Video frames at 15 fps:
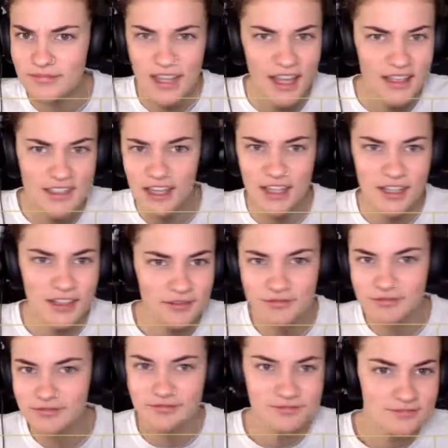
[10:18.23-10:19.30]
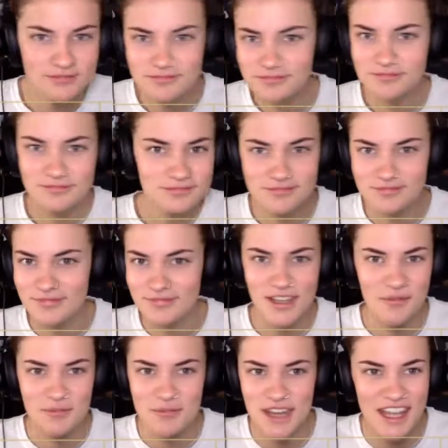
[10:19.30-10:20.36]
Executive.
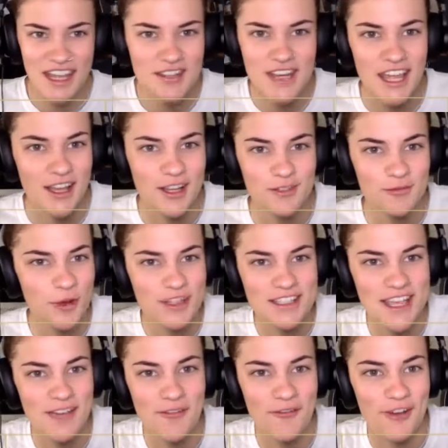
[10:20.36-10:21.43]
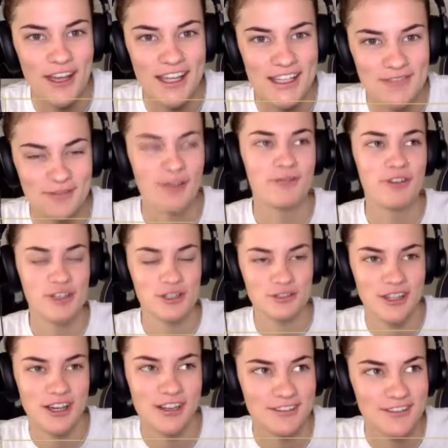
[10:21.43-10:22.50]
So Nikk, what's Kevin Feige's official
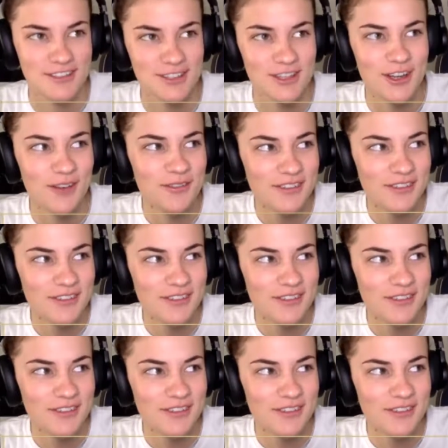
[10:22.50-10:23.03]
title? Do you know?